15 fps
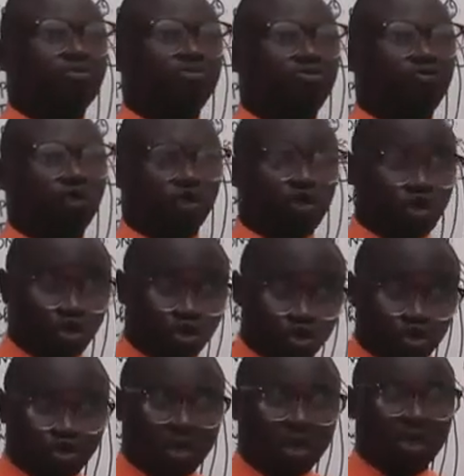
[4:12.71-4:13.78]
for
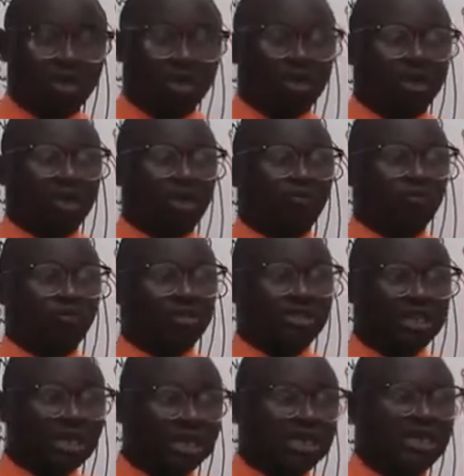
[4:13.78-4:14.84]
children, if you
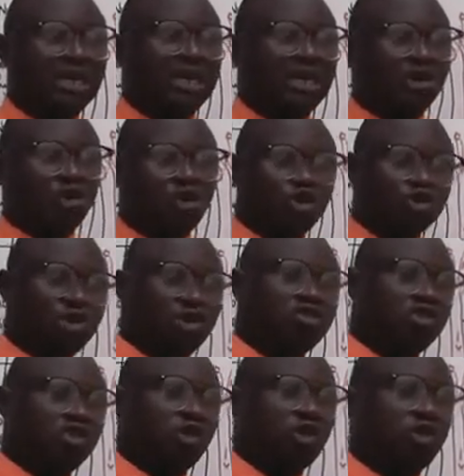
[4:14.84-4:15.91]
take the
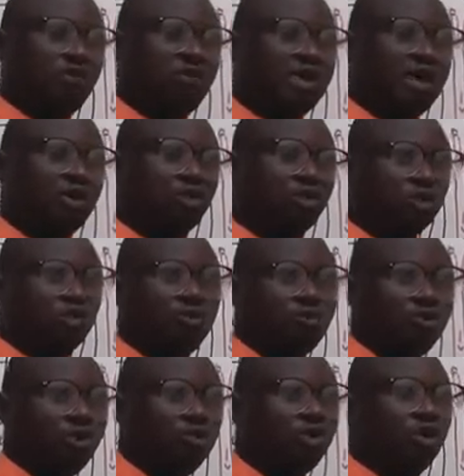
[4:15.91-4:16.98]
concentration of their growth
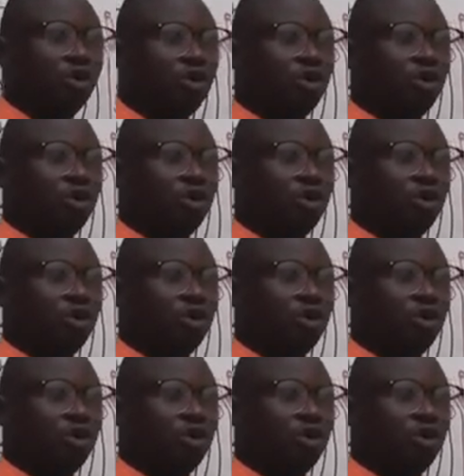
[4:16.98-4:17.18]
hormone,